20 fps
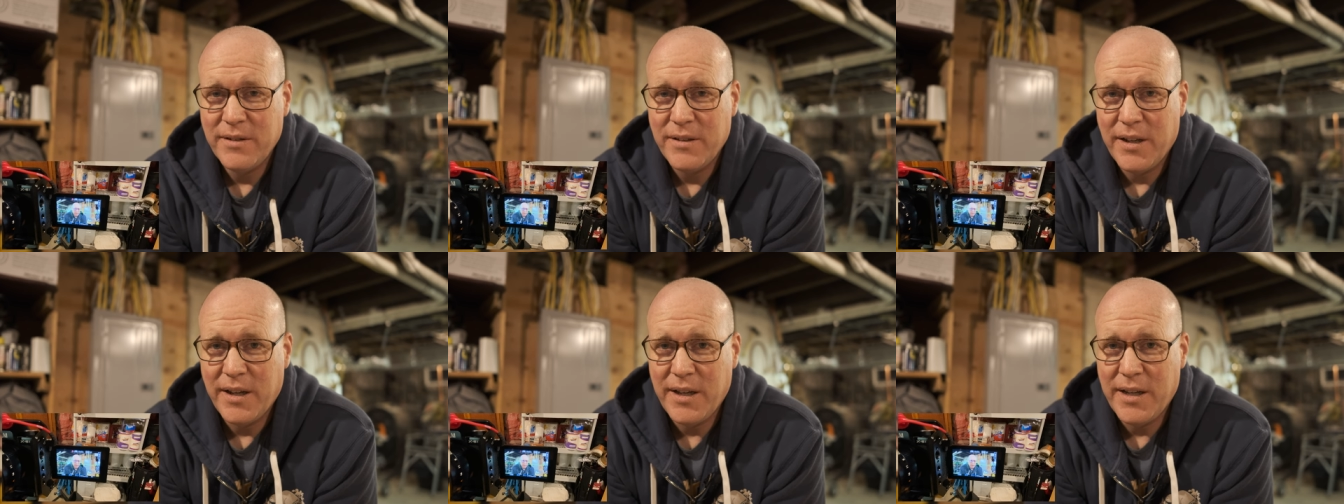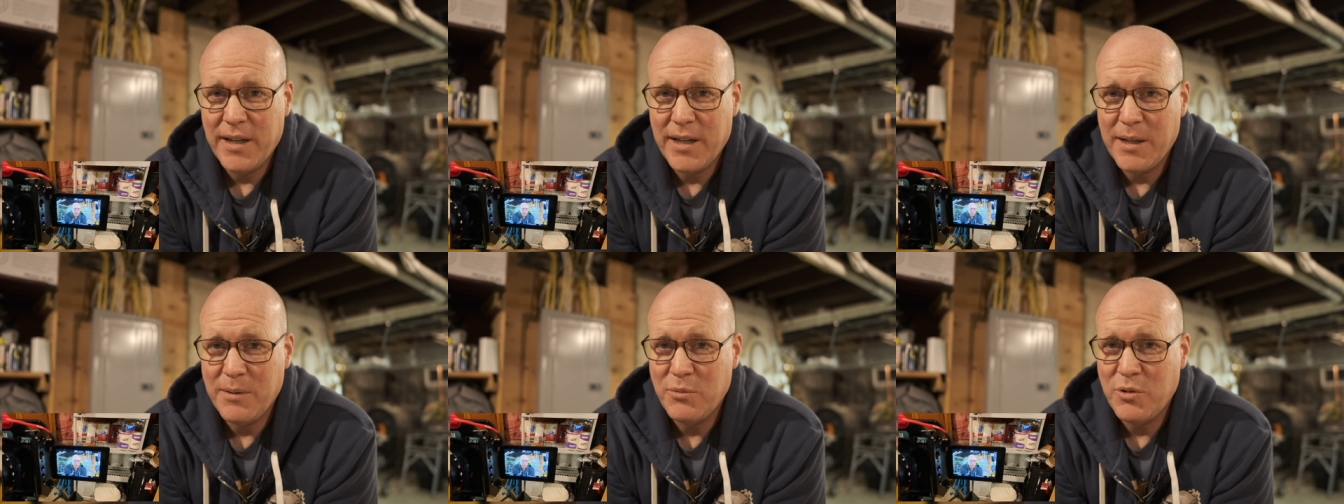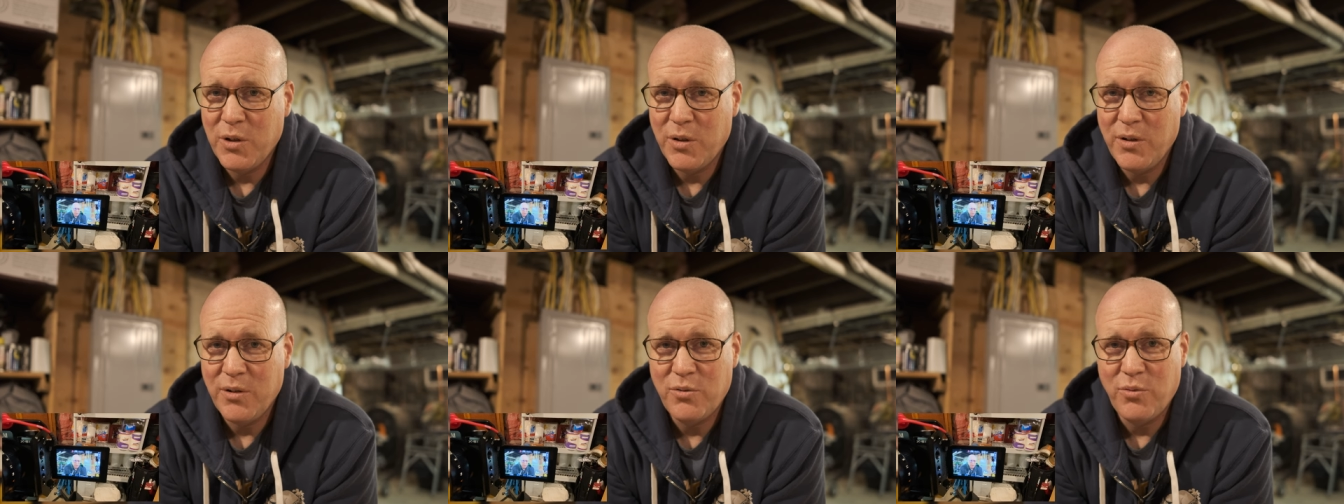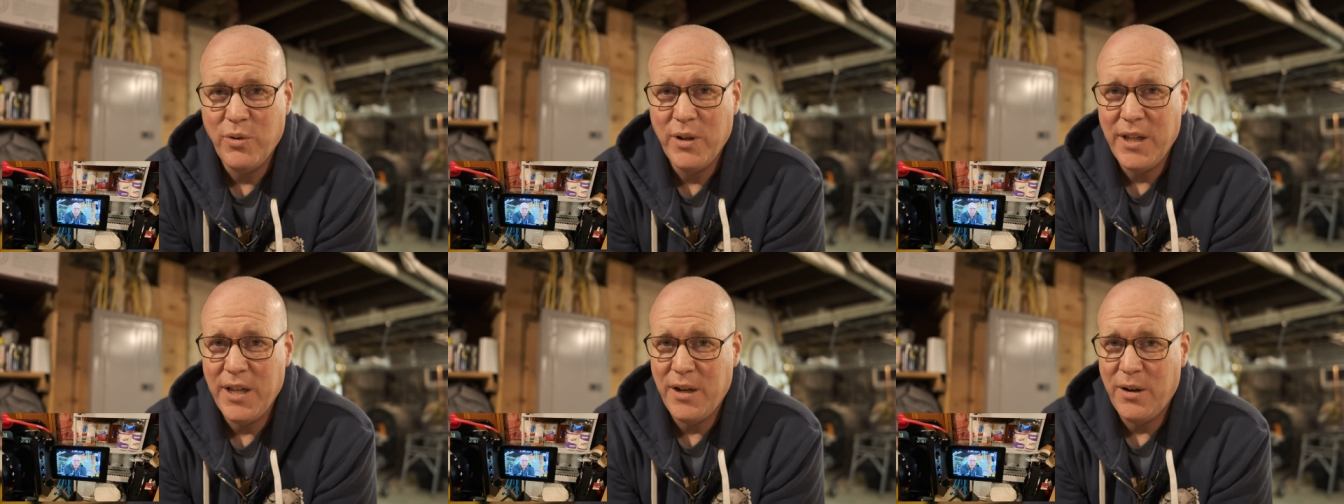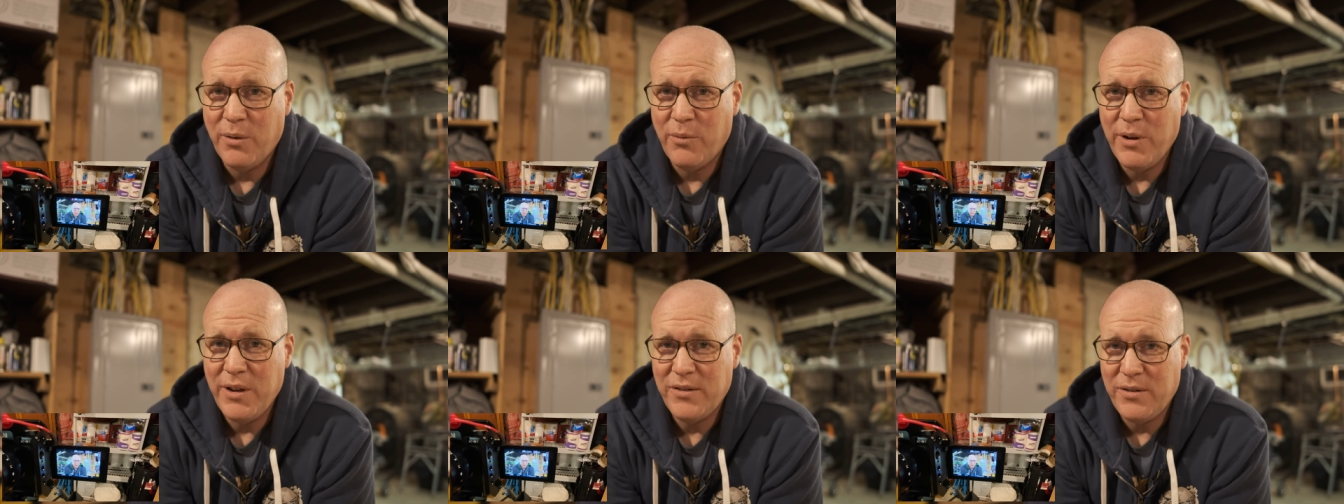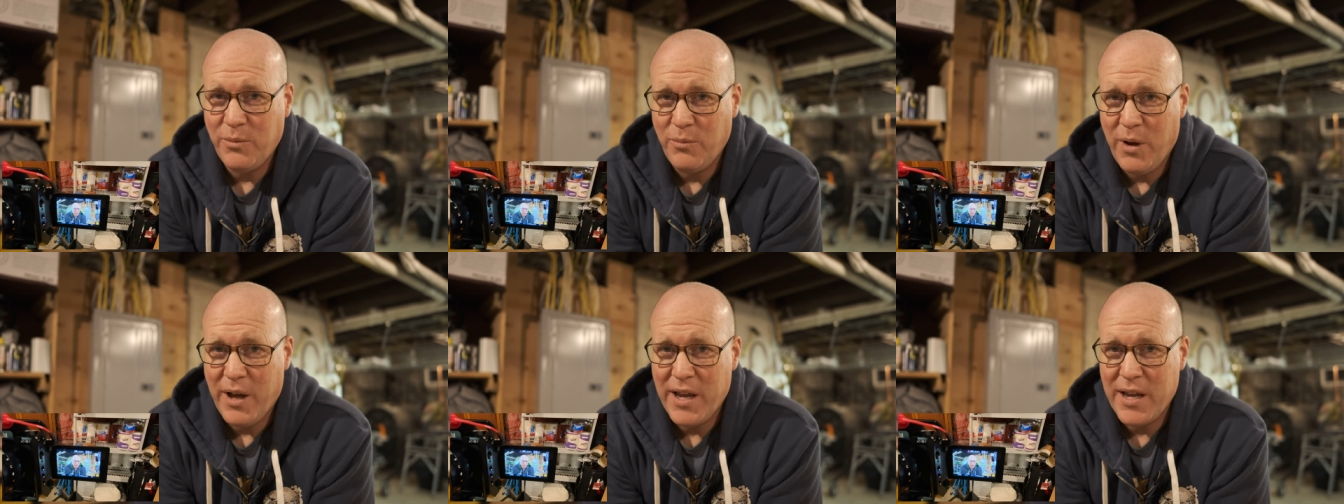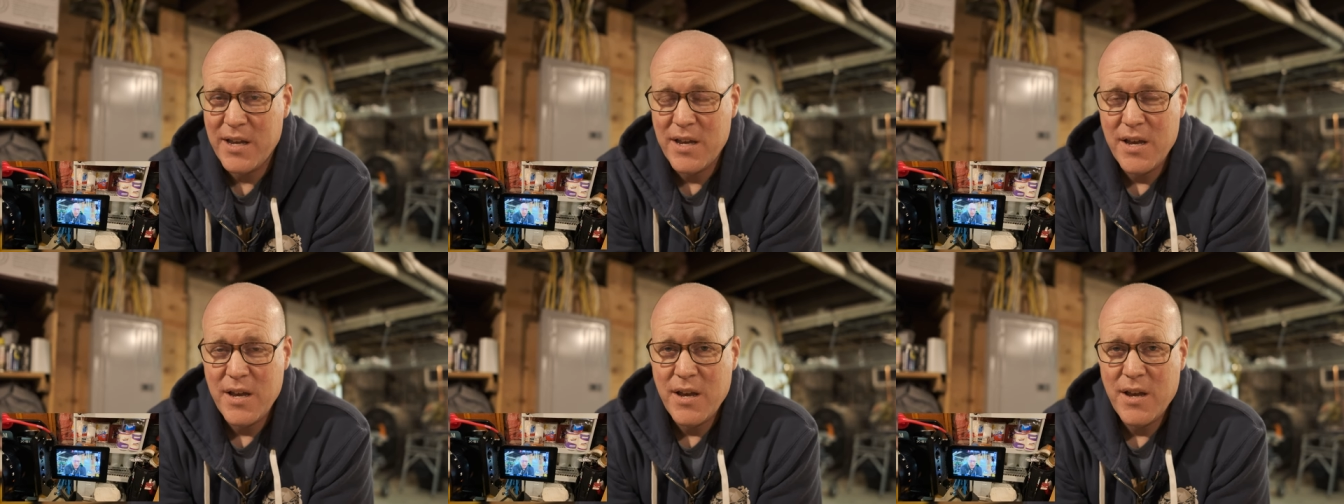Um, so there's really no reason why